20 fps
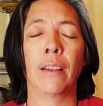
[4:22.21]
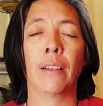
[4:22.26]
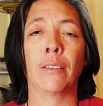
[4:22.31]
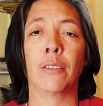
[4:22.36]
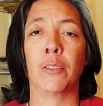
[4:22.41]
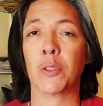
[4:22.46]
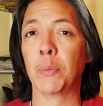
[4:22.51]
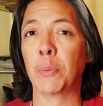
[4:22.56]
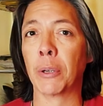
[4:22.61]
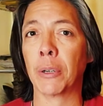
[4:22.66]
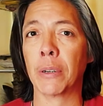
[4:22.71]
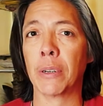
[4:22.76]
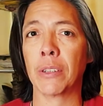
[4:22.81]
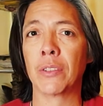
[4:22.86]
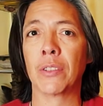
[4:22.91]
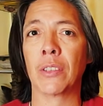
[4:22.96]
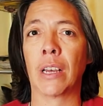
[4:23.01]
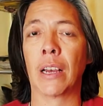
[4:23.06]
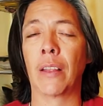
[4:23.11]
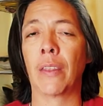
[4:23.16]
the
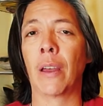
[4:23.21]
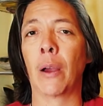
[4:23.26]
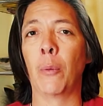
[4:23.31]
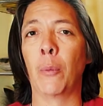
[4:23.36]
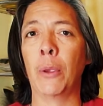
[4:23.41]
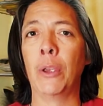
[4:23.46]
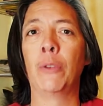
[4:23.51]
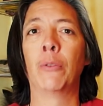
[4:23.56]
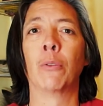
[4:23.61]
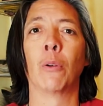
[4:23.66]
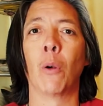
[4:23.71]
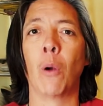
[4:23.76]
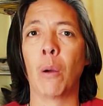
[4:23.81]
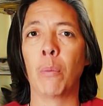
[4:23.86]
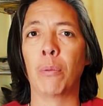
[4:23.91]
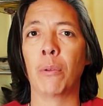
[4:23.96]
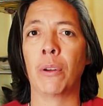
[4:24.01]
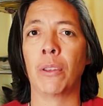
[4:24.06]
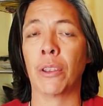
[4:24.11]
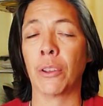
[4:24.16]
spirits that we grew
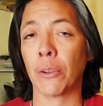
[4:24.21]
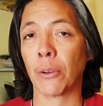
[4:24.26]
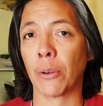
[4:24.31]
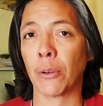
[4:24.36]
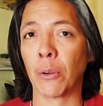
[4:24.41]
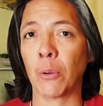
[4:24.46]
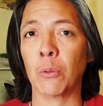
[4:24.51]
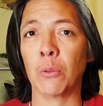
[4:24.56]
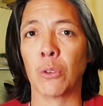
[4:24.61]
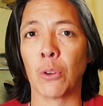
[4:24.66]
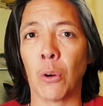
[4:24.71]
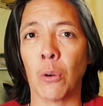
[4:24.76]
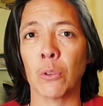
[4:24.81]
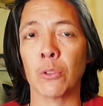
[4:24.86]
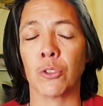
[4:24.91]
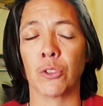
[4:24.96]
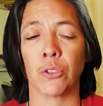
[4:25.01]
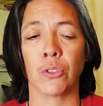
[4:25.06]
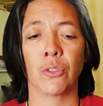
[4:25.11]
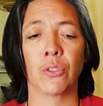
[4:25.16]
up with in our own
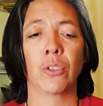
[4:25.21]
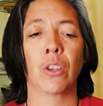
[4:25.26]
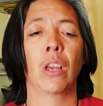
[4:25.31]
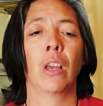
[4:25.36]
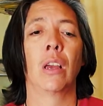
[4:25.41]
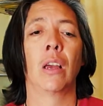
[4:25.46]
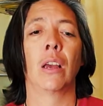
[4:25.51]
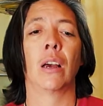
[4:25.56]
cultures.